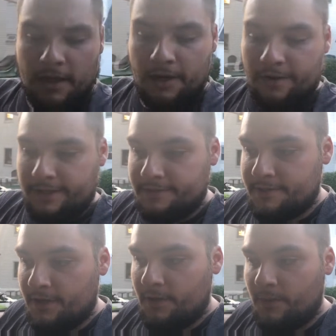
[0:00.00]
Alright,
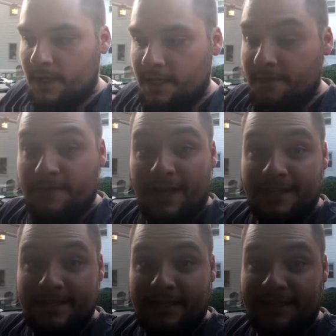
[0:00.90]
so the van
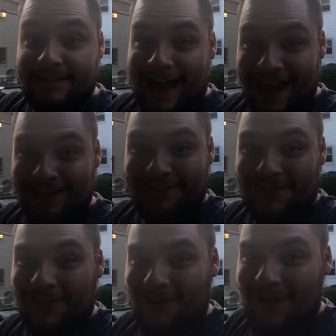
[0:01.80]
is a
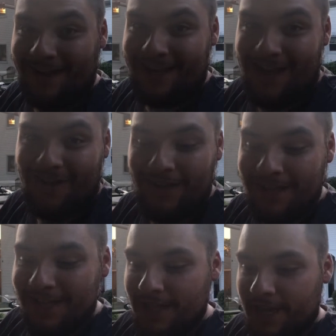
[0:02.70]
disaster right now.
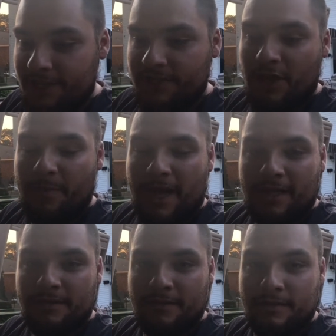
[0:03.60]
I just got
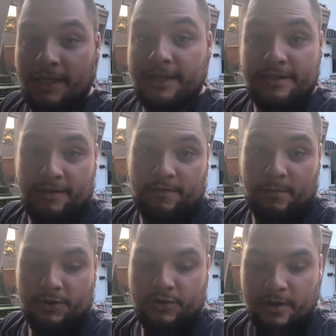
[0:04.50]
back, like I said,
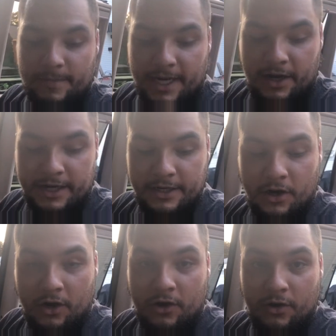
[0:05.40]
from a trip. I got it
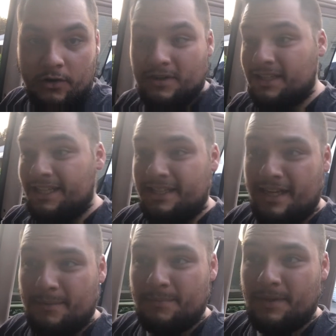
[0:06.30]
all cleaned
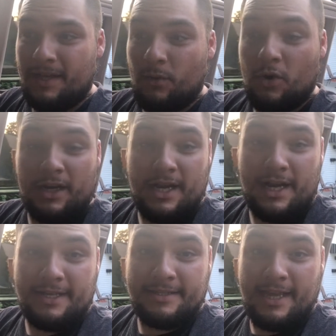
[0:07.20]
up and
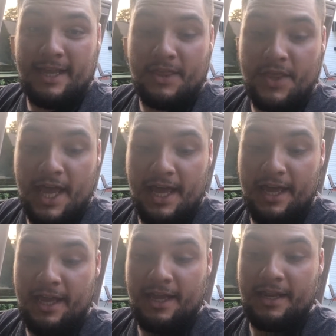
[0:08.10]
organized, and
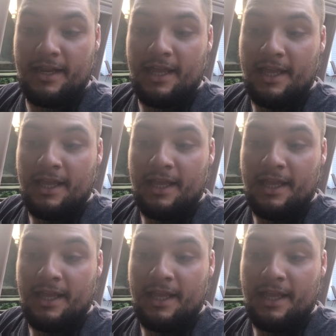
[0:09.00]
then